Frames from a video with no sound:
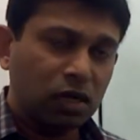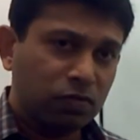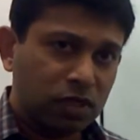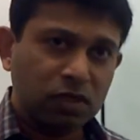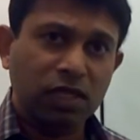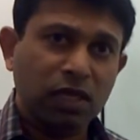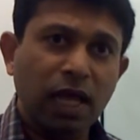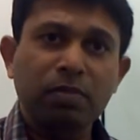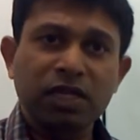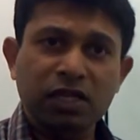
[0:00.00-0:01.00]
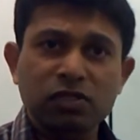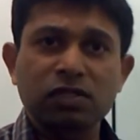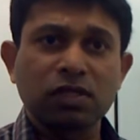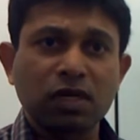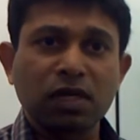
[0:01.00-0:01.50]
with
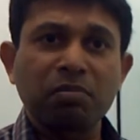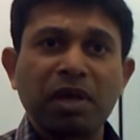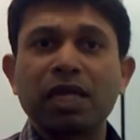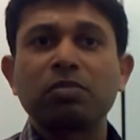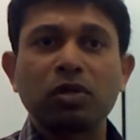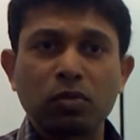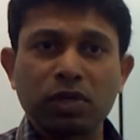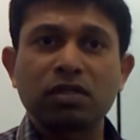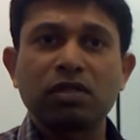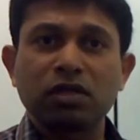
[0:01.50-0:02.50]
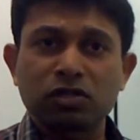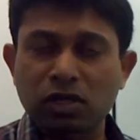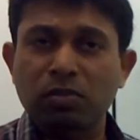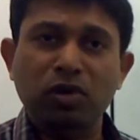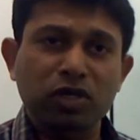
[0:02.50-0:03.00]
applications that are compatible with
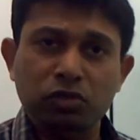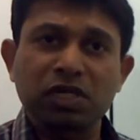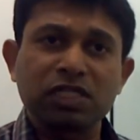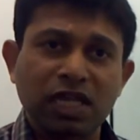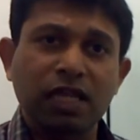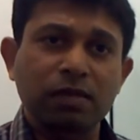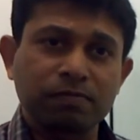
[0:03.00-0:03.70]
SharePoint 2010.